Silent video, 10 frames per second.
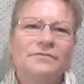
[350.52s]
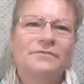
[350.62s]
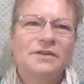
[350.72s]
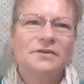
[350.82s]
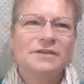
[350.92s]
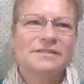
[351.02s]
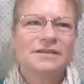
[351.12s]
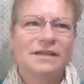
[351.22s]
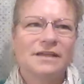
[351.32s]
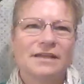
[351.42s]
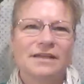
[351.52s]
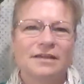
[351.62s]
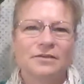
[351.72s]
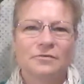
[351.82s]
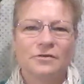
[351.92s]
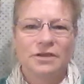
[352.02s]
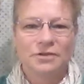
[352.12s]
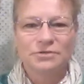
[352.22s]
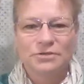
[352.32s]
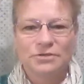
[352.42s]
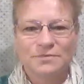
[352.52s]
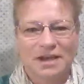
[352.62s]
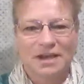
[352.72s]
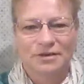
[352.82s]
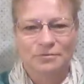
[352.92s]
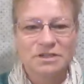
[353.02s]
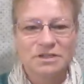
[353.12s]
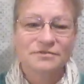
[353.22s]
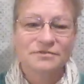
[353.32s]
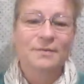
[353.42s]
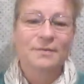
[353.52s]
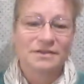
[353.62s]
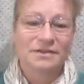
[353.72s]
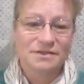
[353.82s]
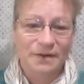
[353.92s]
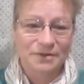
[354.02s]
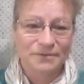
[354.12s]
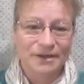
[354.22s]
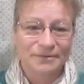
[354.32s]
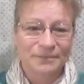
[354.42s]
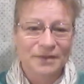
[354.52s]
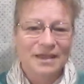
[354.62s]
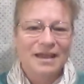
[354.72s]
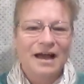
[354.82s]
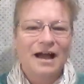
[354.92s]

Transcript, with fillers: I've noticed in your YouTube channel, which is fabulous by the way. Thank